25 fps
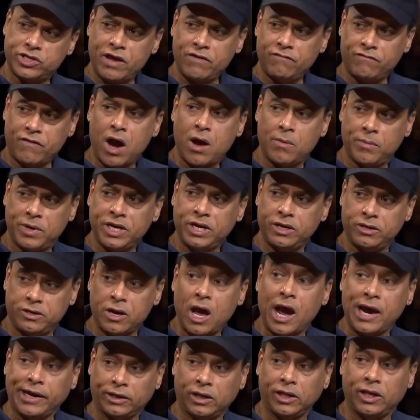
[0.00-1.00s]
I vomited
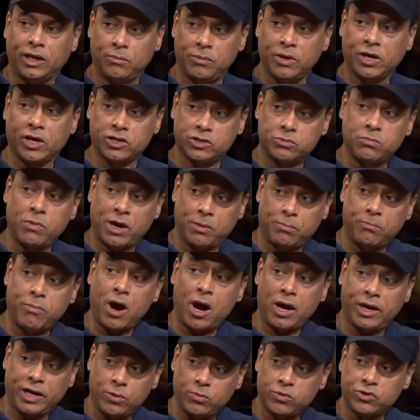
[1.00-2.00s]
nightly because my
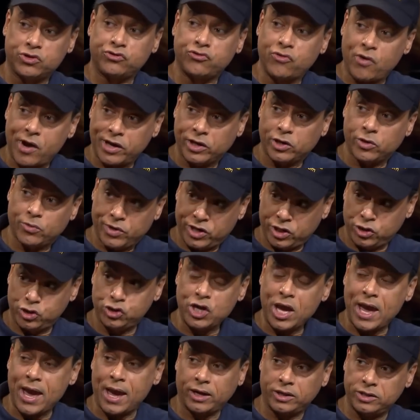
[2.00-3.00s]
body was trying to
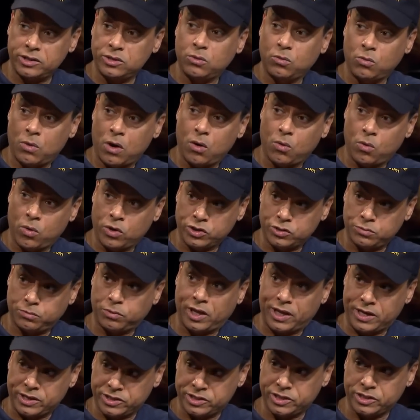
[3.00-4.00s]
reject what was
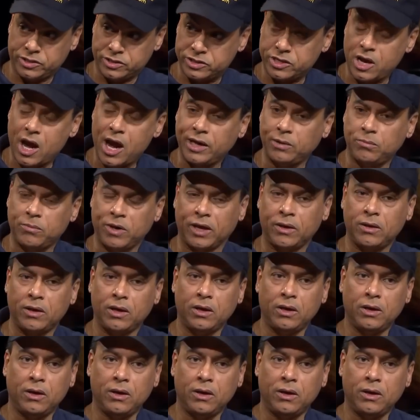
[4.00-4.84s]
placed inside me.